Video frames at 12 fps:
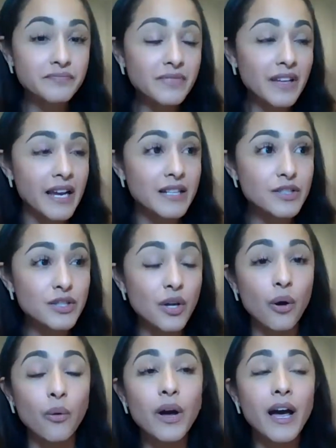And
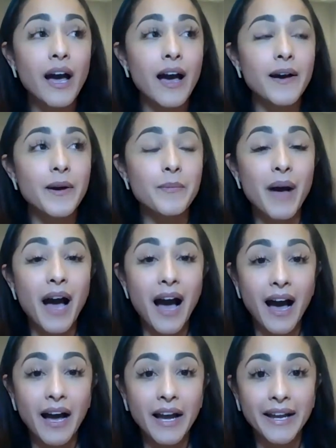so
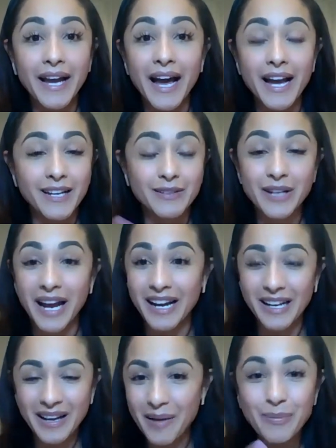I
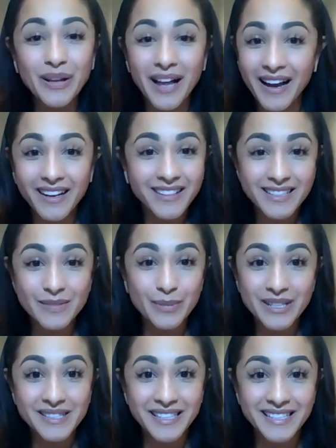applied this
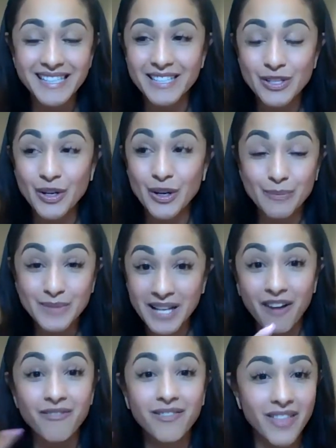business in terms
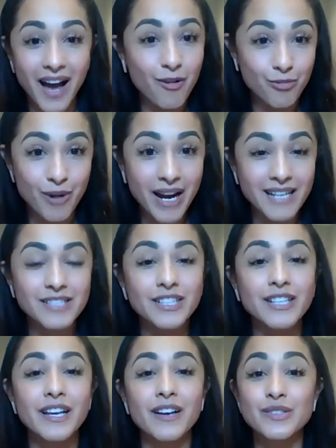of that race.
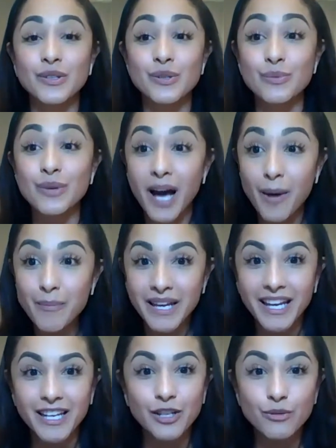So you come
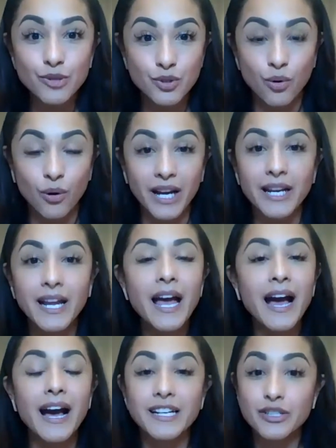in, you join,
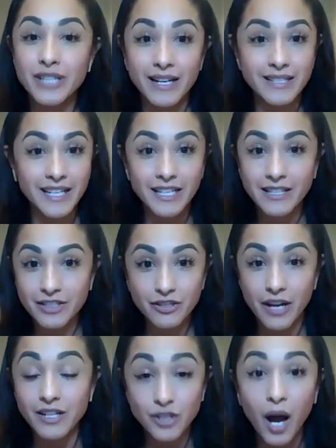I
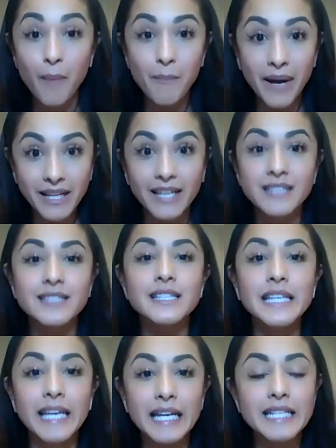taught my kids,
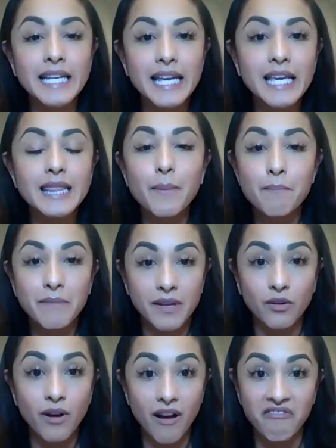get in the
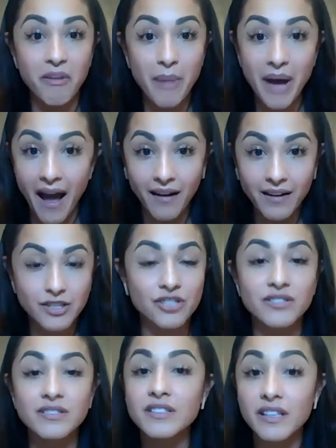middle of the pack. Just
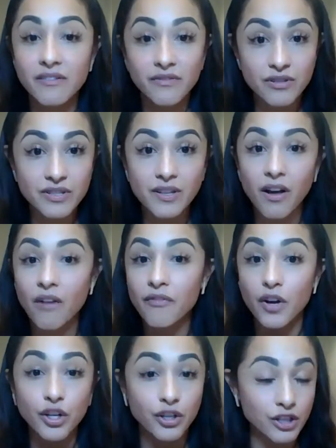give yourself
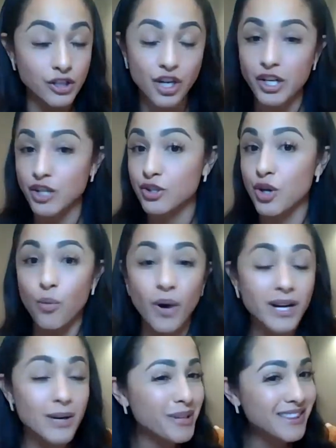a good shot. You don't
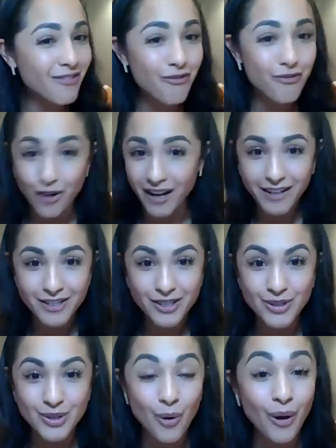want to be at the front because you
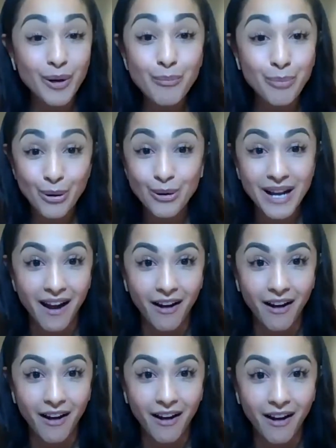don't want to burn out,
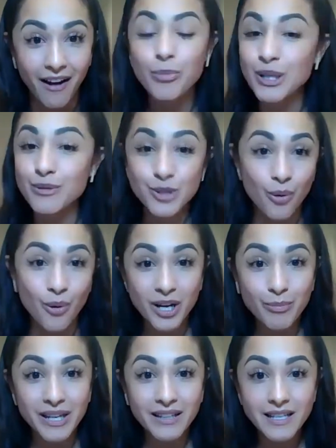but you don't want to
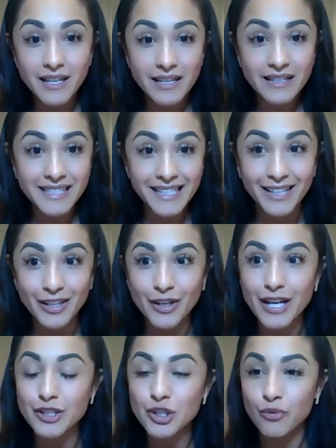be at the end either.
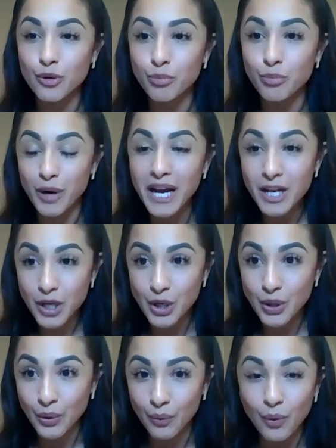And so if you're brand
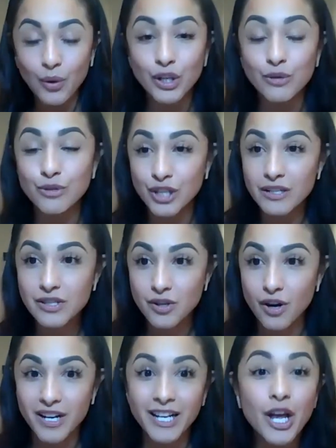new or you just
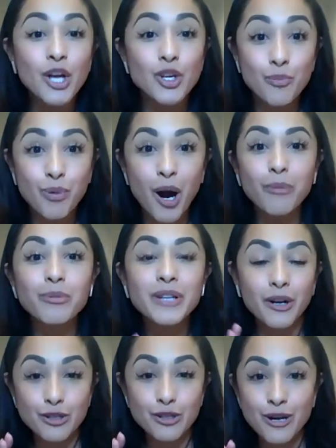started, you probably
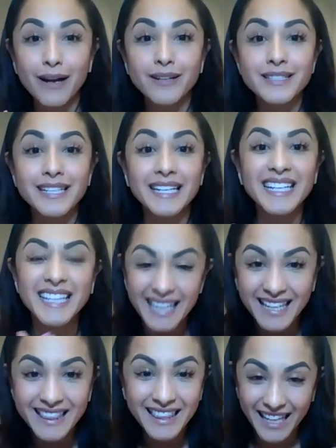are trying to
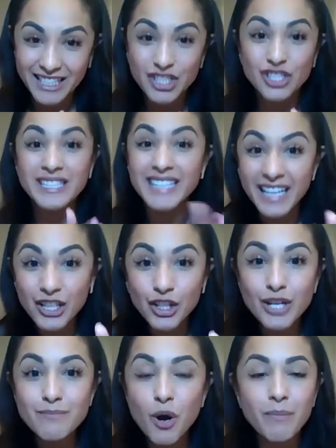just get
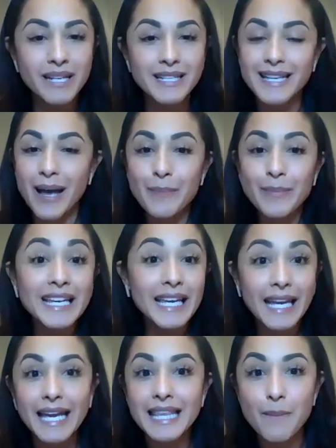good momentum,
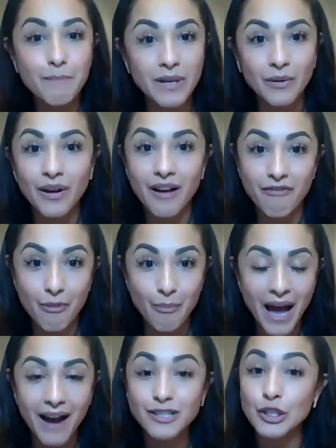get in the middle of the
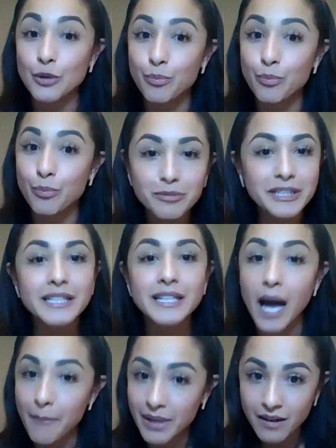pack. So you're probably
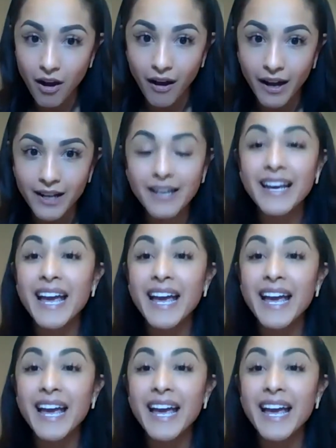coming in hot.